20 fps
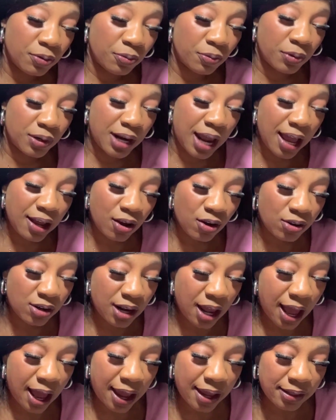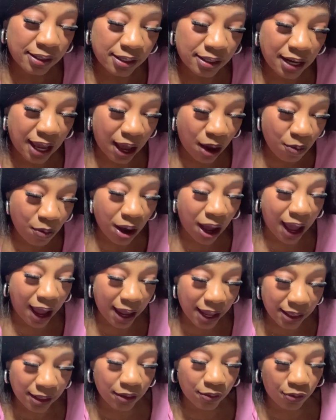when I go to the island, I want
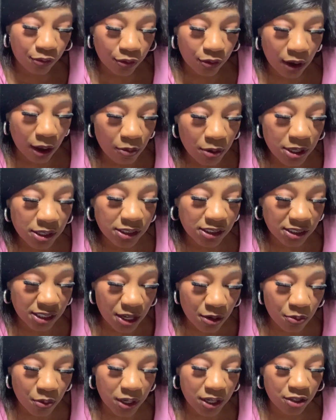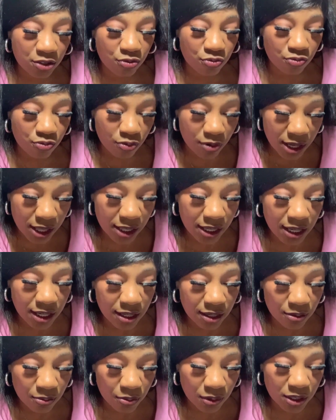island food. I want to see what it's
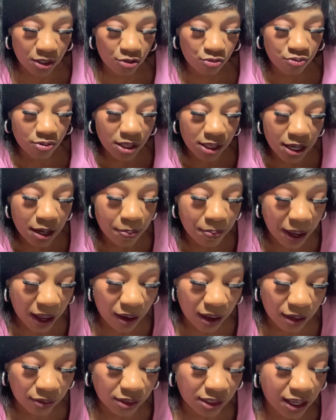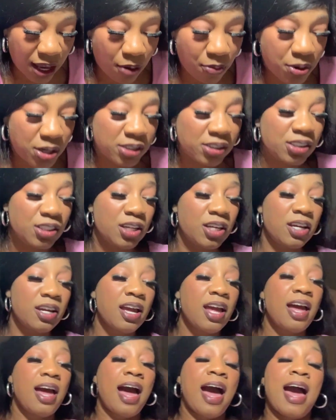really what it's really about out there. I want to see
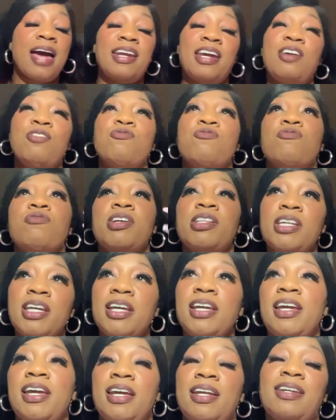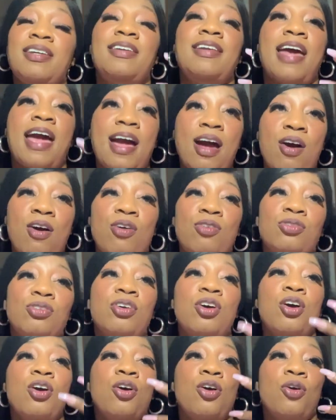how they really get down
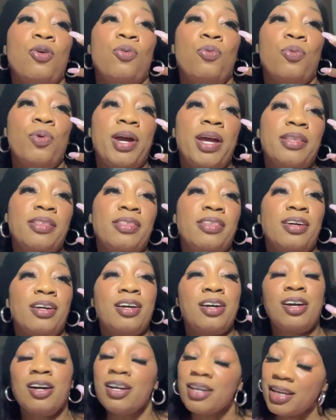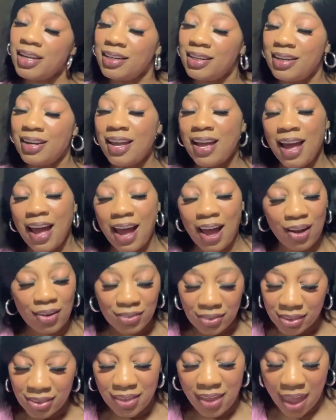with the cooking
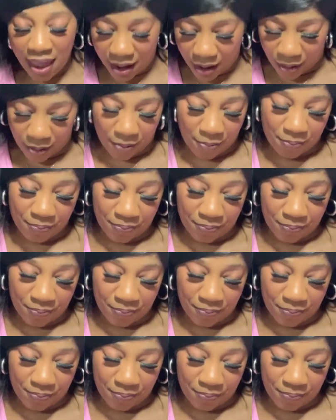out there.